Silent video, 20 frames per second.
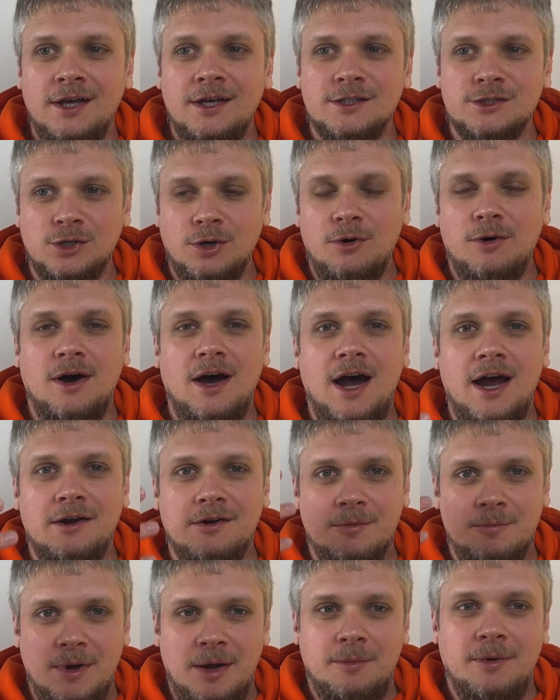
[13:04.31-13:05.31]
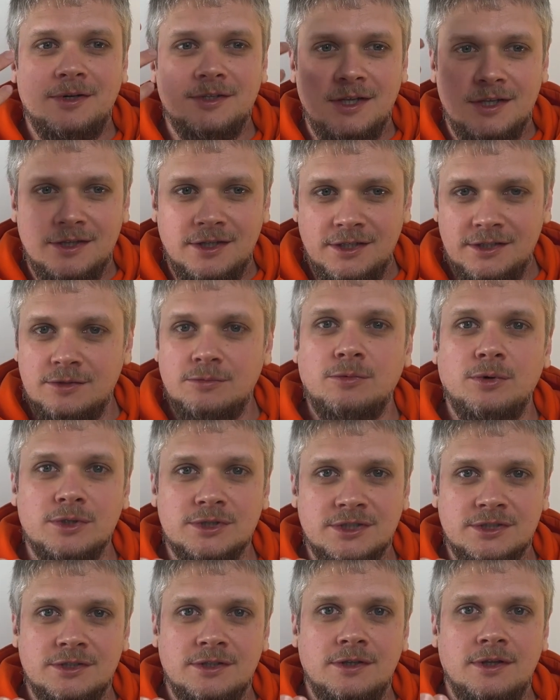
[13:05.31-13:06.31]
So I remember that it
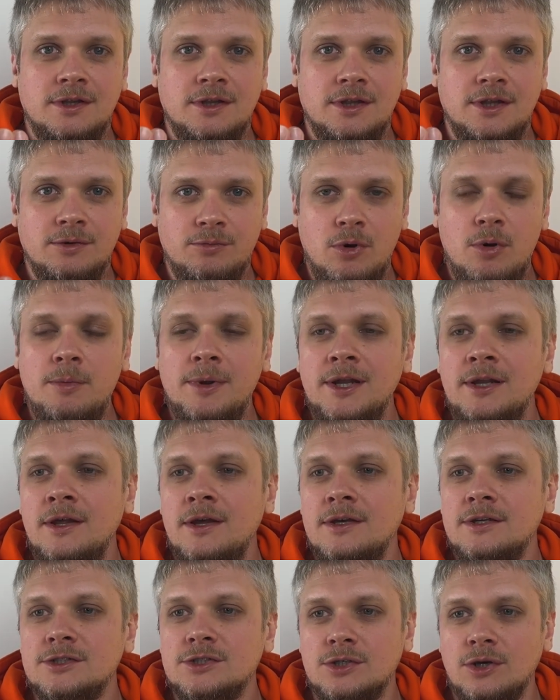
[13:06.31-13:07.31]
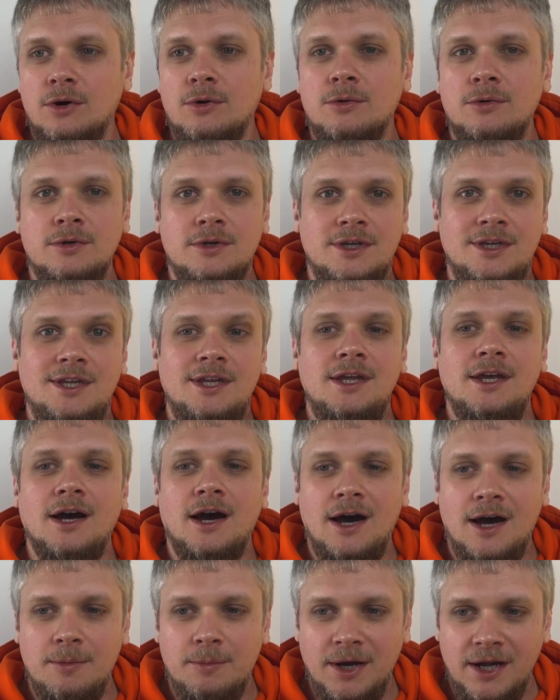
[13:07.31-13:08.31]
was the woman, so die
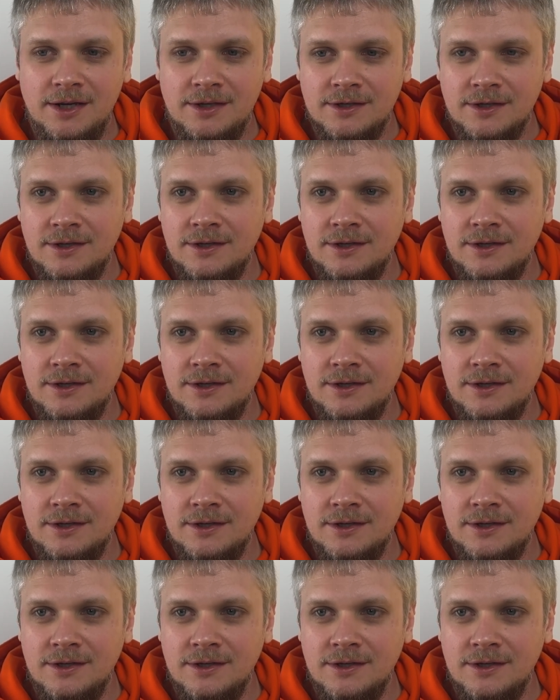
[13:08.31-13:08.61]
Arbeit.